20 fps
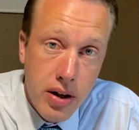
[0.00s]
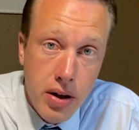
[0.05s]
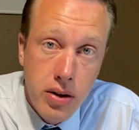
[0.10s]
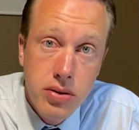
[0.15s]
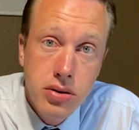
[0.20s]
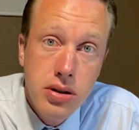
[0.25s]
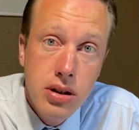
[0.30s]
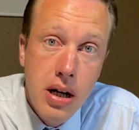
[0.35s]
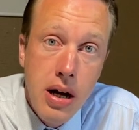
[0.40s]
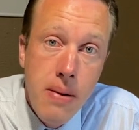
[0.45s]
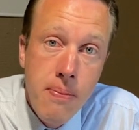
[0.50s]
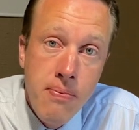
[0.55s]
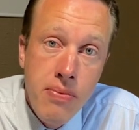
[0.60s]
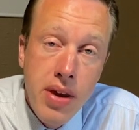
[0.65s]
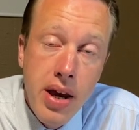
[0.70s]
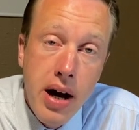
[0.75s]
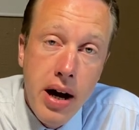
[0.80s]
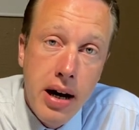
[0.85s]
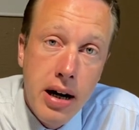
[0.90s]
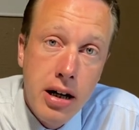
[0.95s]
those,
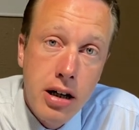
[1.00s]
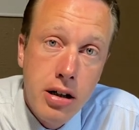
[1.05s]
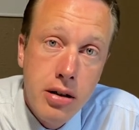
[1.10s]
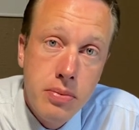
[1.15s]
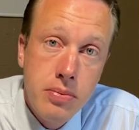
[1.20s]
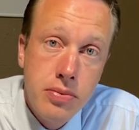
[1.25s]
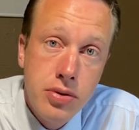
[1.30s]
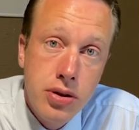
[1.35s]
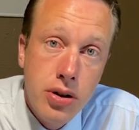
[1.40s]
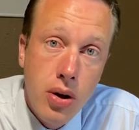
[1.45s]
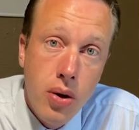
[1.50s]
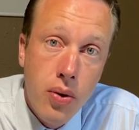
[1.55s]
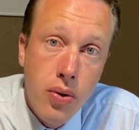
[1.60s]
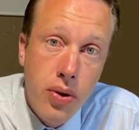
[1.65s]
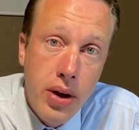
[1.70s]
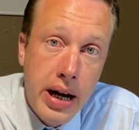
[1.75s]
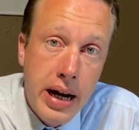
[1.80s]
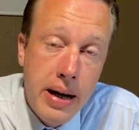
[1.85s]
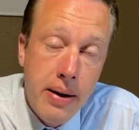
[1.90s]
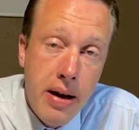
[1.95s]
so
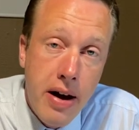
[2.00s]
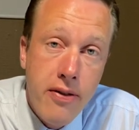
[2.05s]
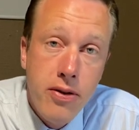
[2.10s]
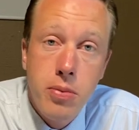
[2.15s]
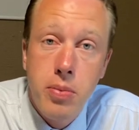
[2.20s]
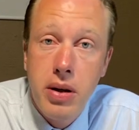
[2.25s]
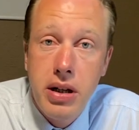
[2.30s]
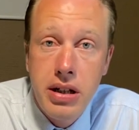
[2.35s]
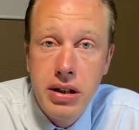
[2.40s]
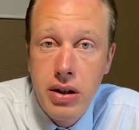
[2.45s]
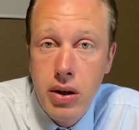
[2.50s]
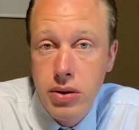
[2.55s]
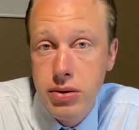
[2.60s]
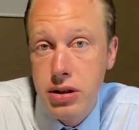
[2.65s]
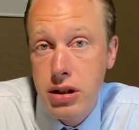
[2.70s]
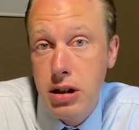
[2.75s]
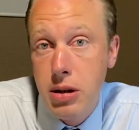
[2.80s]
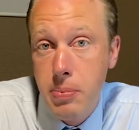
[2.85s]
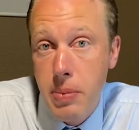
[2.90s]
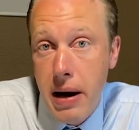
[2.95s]
that everybody
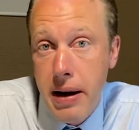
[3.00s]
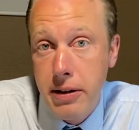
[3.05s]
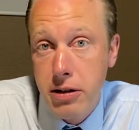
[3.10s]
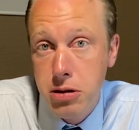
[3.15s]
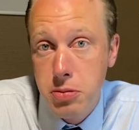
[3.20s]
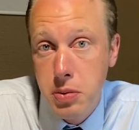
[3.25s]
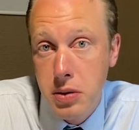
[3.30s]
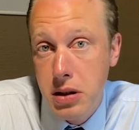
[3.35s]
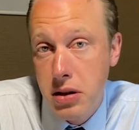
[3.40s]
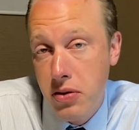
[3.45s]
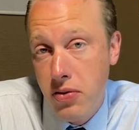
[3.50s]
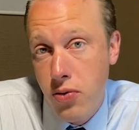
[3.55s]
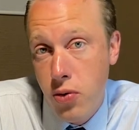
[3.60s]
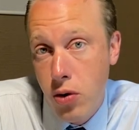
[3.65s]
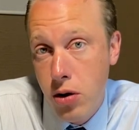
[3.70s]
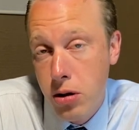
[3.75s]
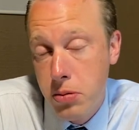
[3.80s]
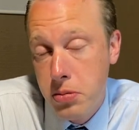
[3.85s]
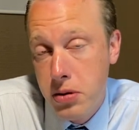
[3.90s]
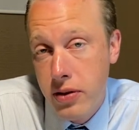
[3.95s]
knows that the buyer's been
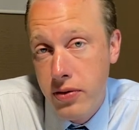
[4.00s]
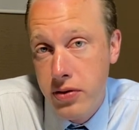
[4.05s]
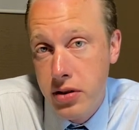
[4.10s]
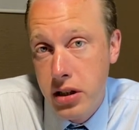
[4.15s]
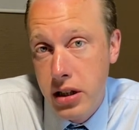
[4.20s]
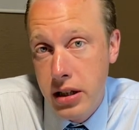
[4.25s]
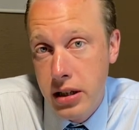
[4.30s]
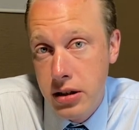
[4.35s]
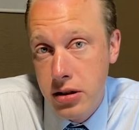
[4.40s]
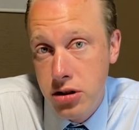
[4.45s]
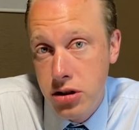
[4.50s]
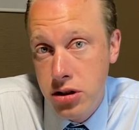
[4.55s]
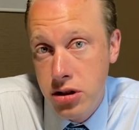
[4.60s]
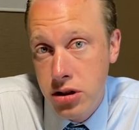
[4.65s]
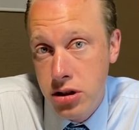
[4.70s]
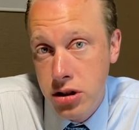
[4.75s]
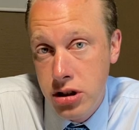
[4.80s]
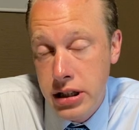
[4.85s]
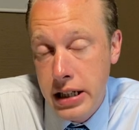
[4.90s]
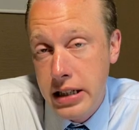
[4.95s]
informed of the
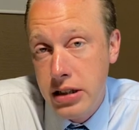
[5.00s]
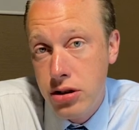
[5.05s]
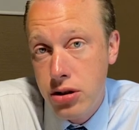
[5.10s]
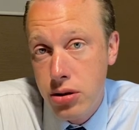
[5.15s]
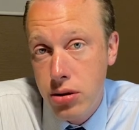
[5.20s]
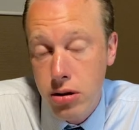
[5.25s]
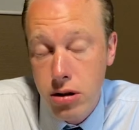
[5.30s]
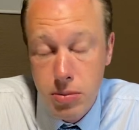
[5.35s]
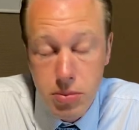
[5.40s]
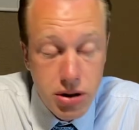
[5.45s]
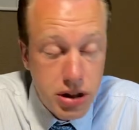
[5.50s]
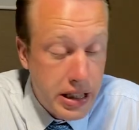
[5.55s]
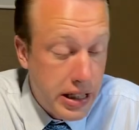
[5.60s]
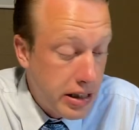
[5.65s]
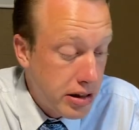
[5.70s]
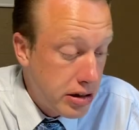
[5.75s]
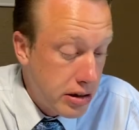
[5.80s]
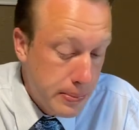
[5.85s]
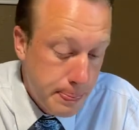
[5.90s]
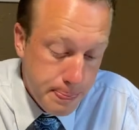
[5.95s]
changed
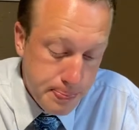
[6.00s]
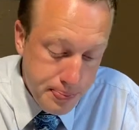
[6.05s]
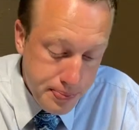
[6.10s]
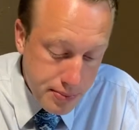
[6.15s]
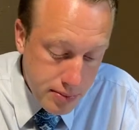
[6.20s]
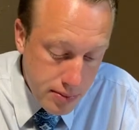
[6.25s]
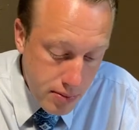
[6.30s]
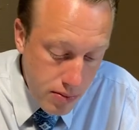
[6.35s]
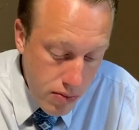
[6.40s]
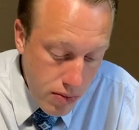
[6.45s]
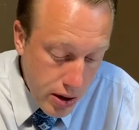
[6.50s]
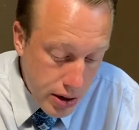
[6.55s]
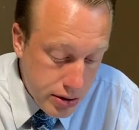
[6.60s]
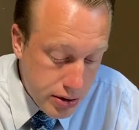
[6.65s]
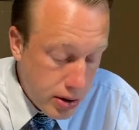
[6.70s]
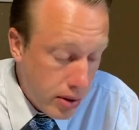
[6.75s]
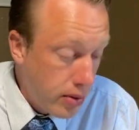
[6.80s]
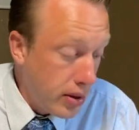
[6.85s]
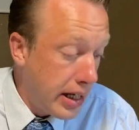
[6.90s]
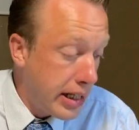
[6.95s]
circumstance.
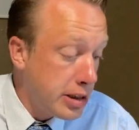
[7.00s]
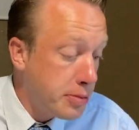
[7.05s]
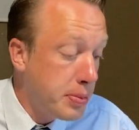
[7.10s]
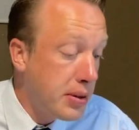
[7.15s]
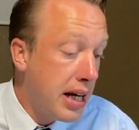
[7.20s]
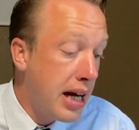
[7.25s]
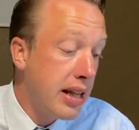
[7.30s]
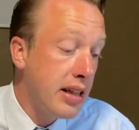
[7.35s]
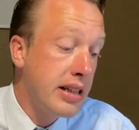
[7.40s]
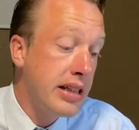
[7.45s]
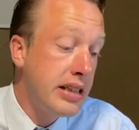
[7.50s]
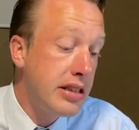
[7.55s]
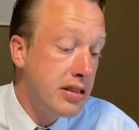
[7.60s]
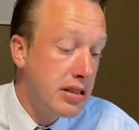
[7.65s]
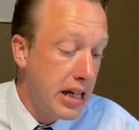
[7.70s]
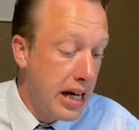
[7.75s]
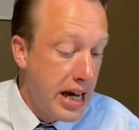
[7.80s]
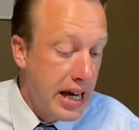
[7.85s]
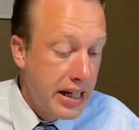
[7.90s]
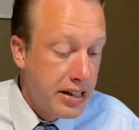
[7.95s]
So last but not
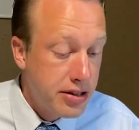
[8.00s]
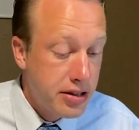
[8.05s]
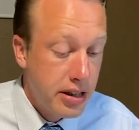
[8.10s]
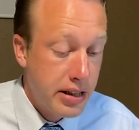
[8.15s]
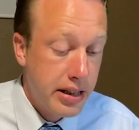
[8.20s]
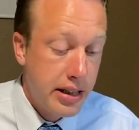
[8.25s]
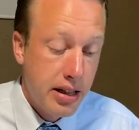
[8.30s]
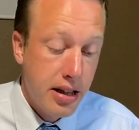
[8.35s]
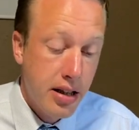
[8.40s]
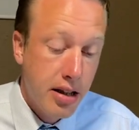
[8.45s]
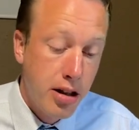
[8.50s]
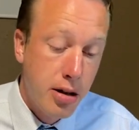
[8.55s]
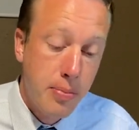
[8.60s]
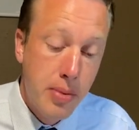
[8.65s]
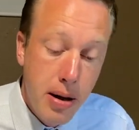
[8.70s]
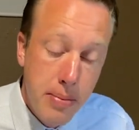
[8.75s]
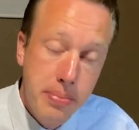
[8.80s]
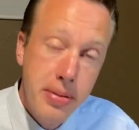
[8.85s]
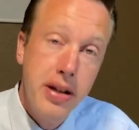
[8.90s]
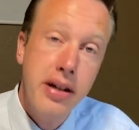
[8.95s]
least, it's gonna get a little
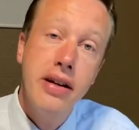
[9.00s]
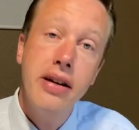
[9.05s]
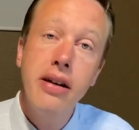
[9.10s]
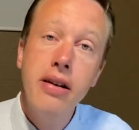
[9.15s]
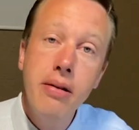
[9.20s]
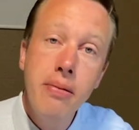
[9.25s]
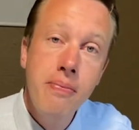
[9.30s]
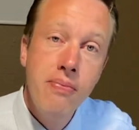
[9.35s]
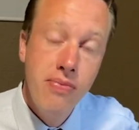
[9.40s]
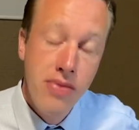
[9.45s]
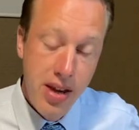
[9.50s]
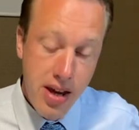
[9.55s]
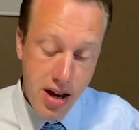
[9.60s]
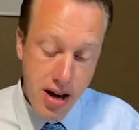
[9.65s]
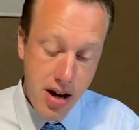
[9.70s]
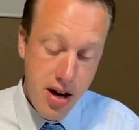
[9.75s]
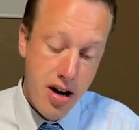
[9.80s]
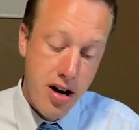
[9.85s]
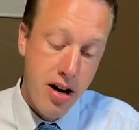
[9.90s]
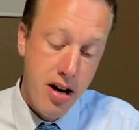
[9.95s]
bumpy here
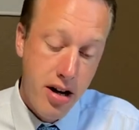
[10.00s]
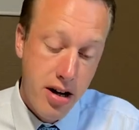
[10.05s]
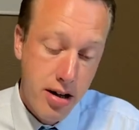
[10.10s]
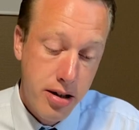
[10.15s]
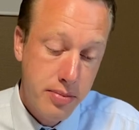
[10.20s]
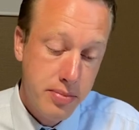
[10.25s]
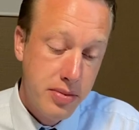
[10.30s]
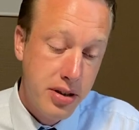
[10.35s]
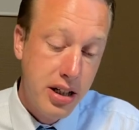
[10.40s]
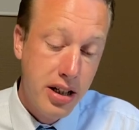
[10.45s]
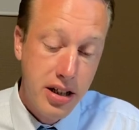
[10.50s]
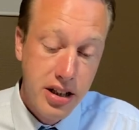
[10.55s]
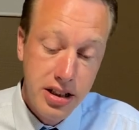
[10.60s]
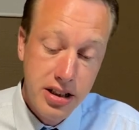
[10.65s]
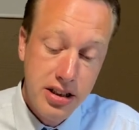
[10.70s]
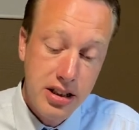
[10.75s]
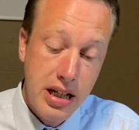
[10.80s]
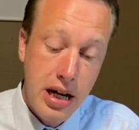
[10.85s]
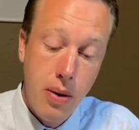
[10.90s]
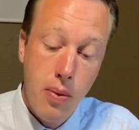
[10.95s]

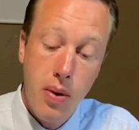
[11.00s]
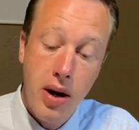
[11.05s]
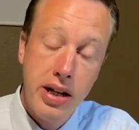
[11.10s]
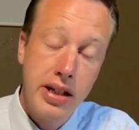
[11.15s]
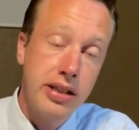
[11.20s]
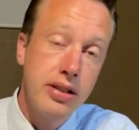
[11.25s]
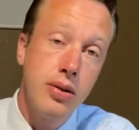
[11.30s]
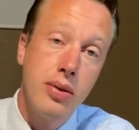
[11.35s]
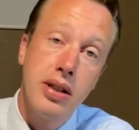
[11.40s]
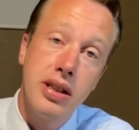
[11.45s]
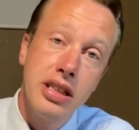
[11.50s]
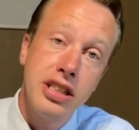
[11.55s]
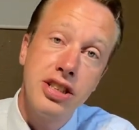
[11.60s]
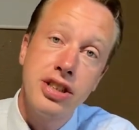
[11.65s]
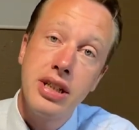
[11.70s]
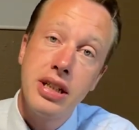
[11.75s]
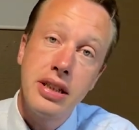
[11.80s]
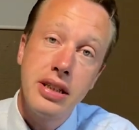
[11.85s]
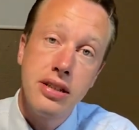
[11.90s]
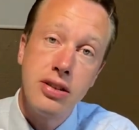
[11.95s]
because I wanted to at
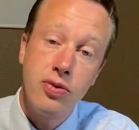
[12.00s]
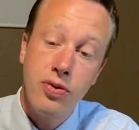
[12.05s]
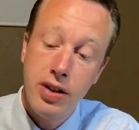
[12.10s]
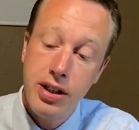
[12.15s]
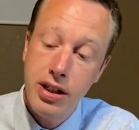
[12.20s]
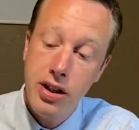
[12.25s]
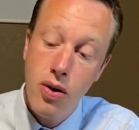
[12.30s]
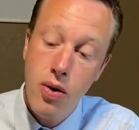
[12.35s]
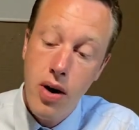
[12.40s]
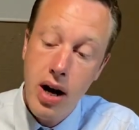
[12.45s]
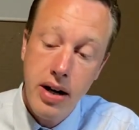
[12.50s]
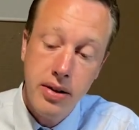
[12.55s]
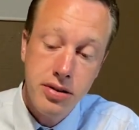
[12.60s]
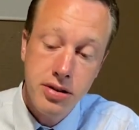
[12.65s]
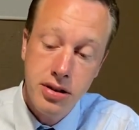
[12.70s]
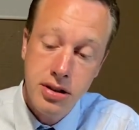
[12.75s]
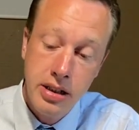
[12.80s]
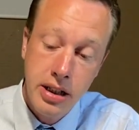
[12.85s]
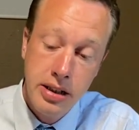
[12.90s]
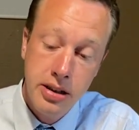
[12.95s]
least get this video
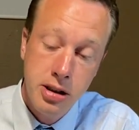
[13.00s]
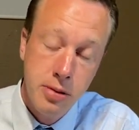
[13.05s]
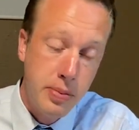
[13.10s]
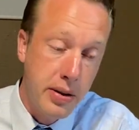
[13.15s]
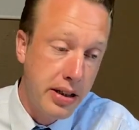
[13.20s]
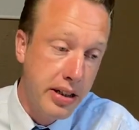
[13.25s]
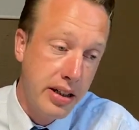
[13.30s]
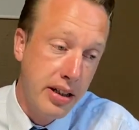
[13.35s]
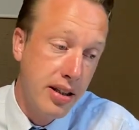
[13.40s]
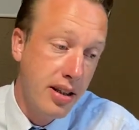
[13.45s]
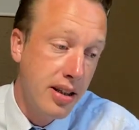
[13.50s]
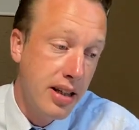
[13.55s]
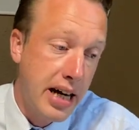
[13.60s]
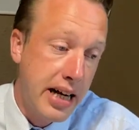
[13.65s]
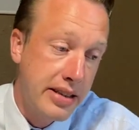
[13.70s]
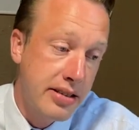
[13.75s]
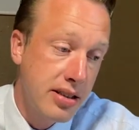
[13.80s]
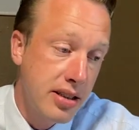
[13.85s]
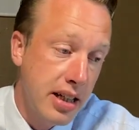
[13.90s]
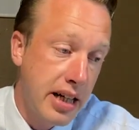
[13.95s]
out instead of spending
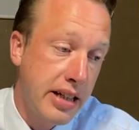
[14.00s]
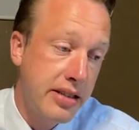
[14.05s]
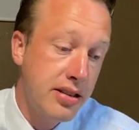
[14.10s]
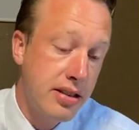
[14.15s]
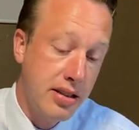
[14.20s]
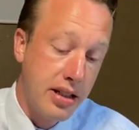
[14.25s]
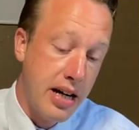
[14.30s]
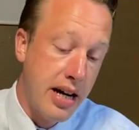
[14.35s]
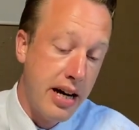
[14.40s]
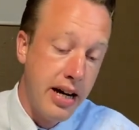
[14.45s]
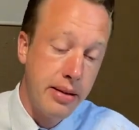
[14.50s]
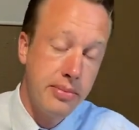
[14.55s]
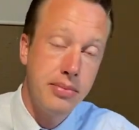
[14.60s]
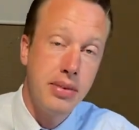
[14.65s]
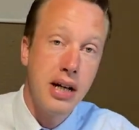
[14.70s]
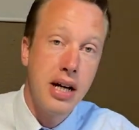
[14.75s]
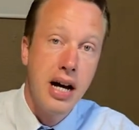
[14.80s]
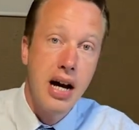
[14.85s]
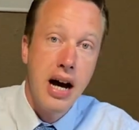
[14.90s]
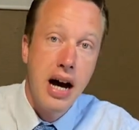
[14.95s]
lots and lots of time
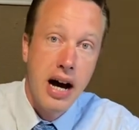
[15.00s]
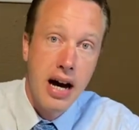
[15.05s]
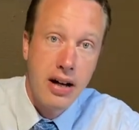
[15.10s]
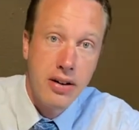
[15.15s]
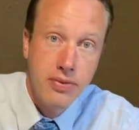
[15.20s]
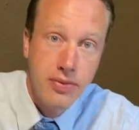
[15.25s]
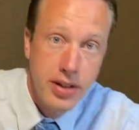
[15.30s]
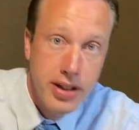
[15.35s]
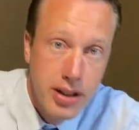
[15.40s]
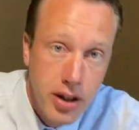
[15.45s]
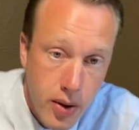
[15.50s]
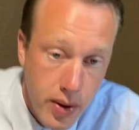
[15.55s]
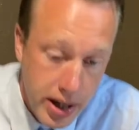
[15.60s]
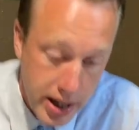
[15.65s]
on video